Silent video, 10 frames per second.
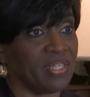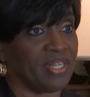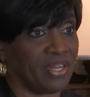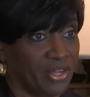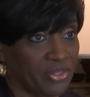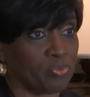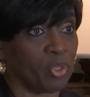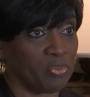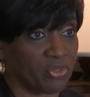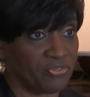that other
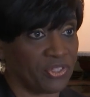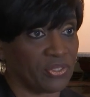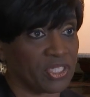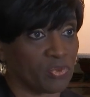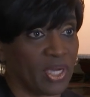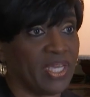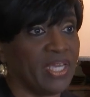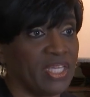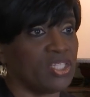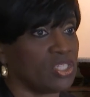people feel this way.
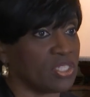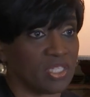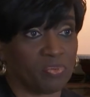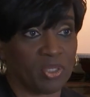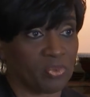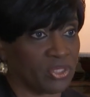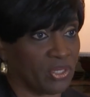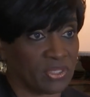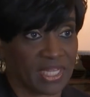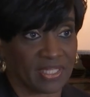It's just that people
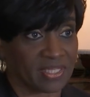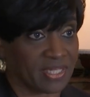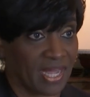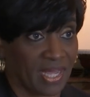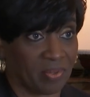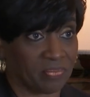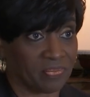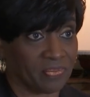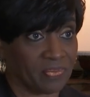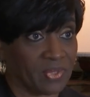don't take the time
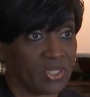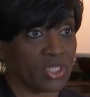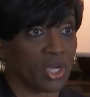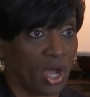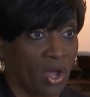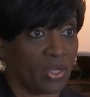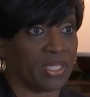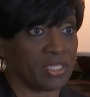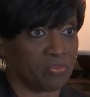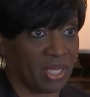to call
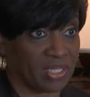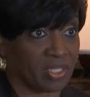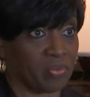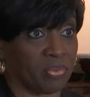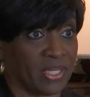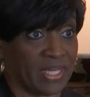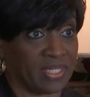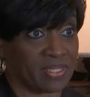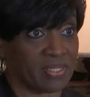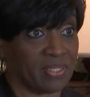and to make the
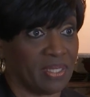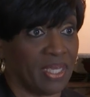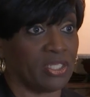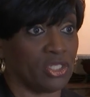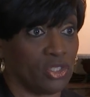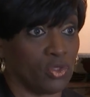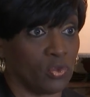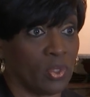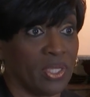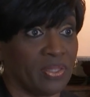complaints and to do,
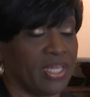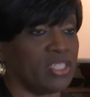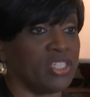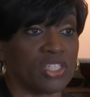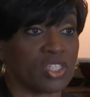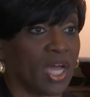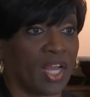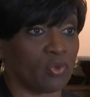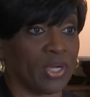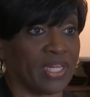they just
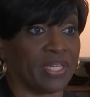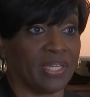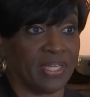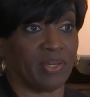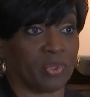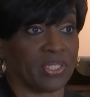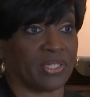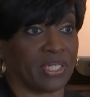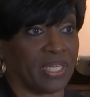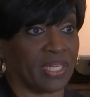tolerate it, get what they're
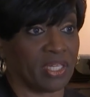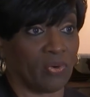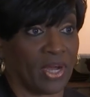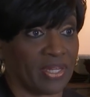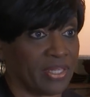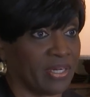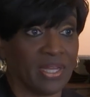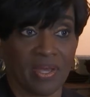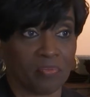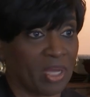going to get and go out of there.
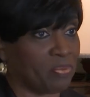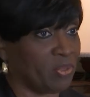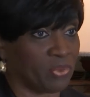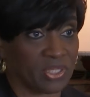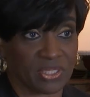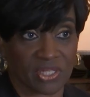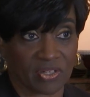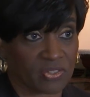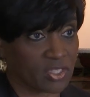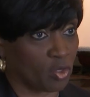My people
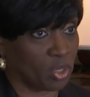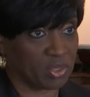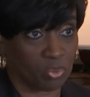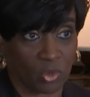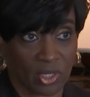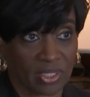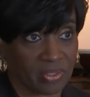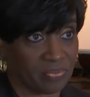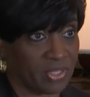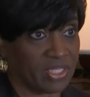deserve so much more.
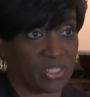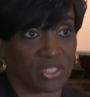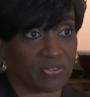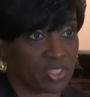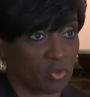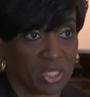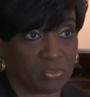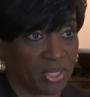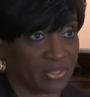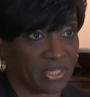They deserve so much
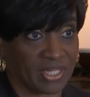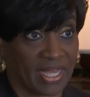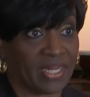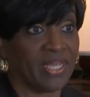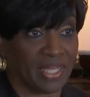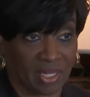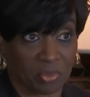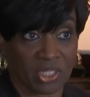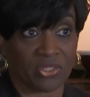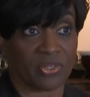better than that. And I'm
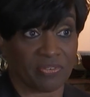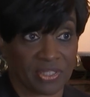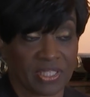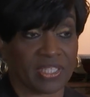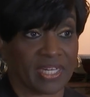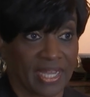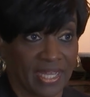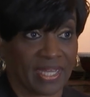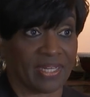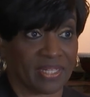going to do everything that I
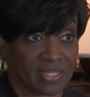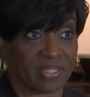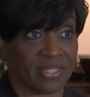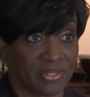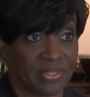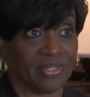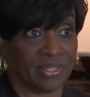can as a leader